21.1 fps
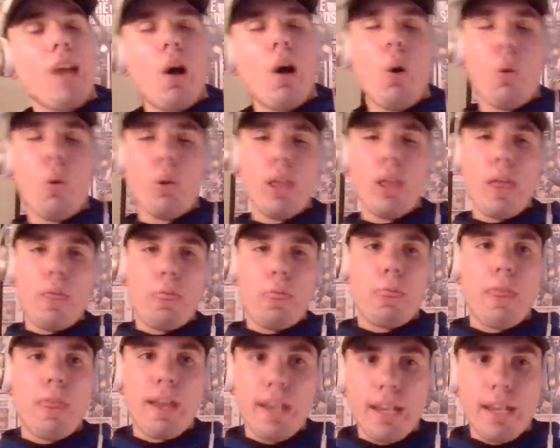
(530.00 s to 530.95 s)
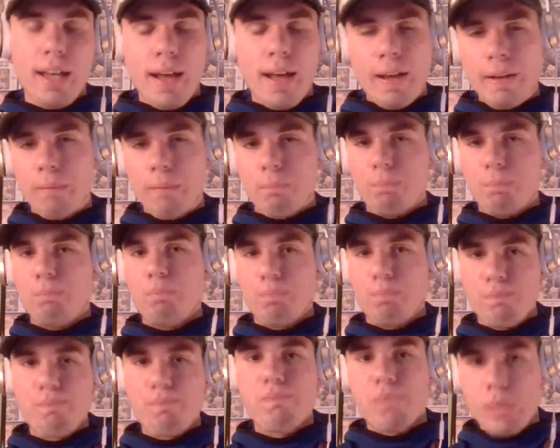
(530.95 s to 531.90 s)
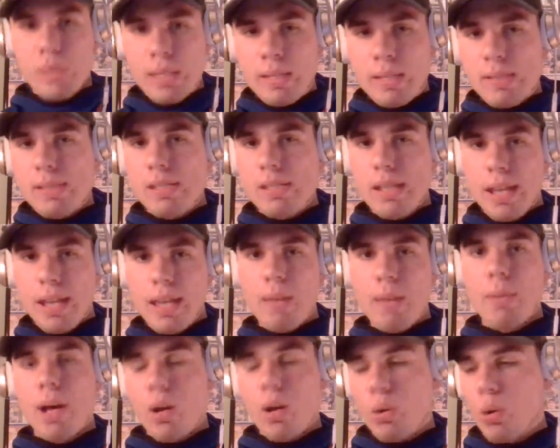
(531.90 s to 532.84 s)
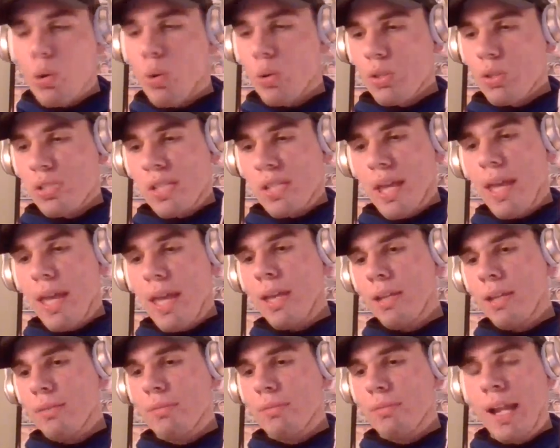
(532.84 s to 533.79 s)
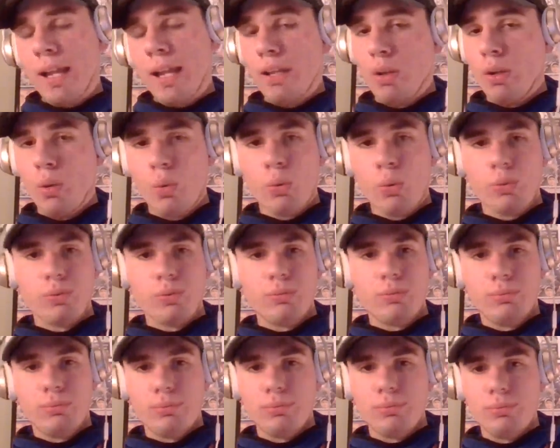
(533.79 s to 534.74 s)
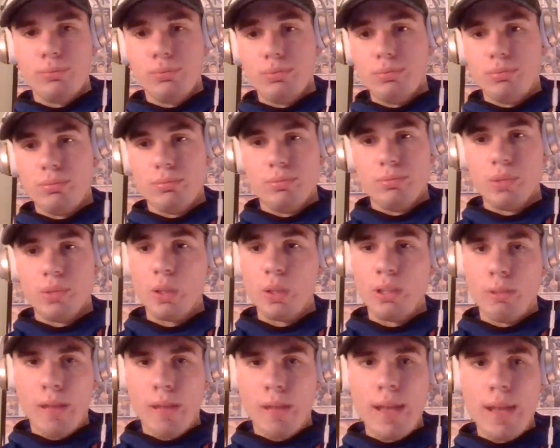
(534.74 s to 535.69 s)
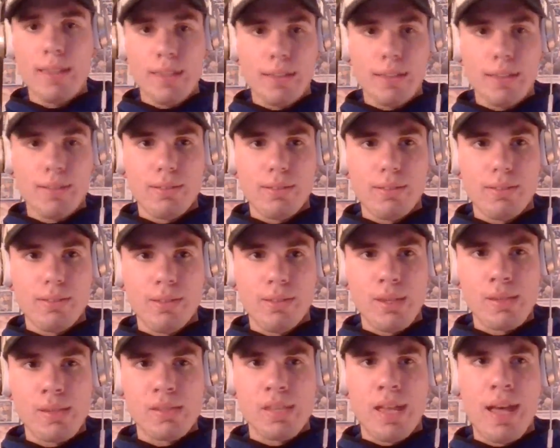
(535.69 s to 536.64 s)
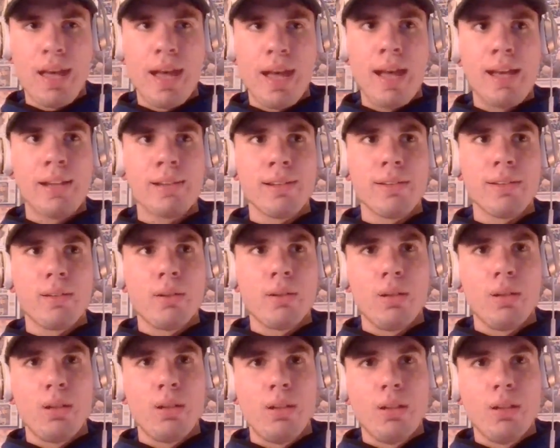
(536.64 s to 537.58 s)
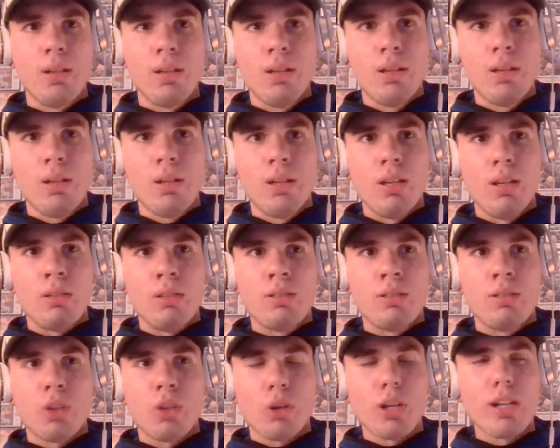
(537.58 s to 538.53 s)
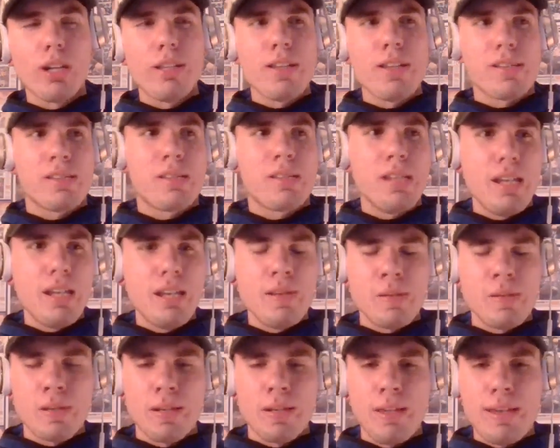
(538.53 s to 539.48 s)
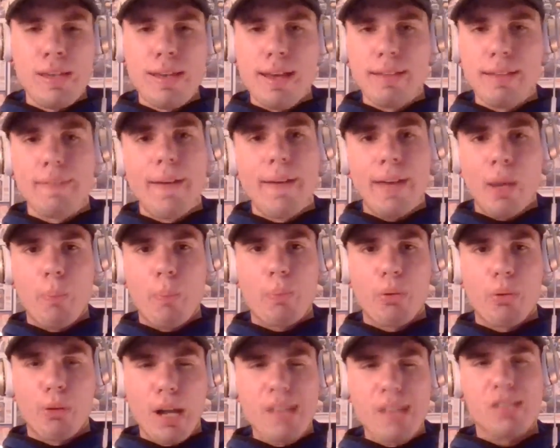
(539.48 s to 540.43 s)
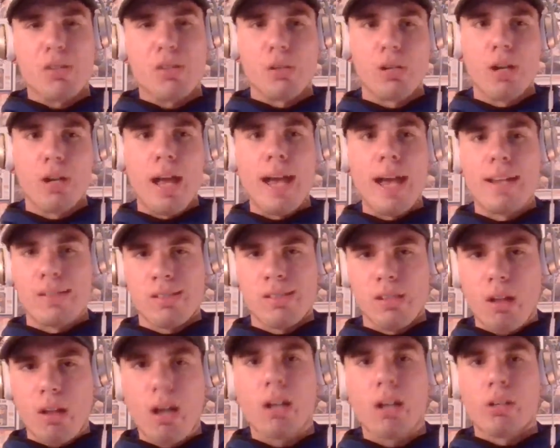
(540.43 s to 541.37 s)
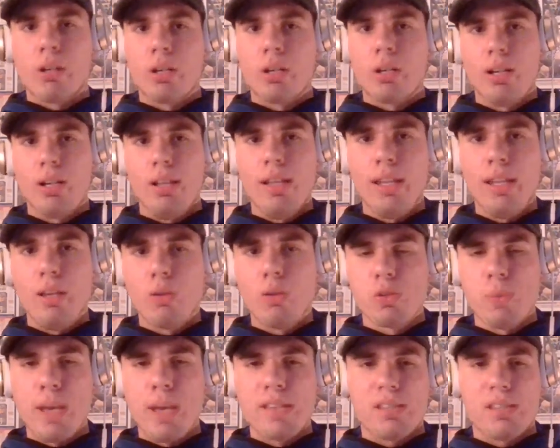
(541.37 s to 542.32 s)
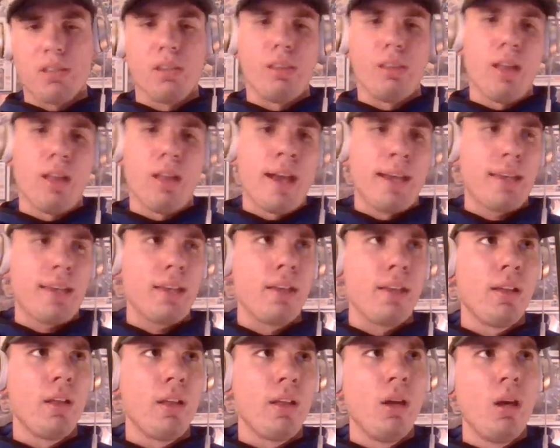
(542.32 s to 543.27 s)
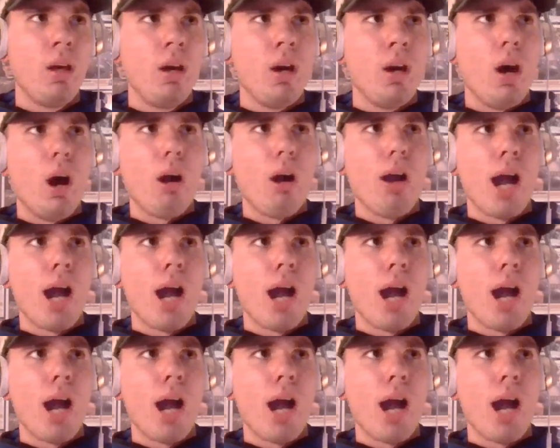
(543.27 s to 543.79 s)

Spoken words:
the only thing I can say about Golden Tate that I don't really like is that during the season, he had like a presser at his locker, and he was basically like, all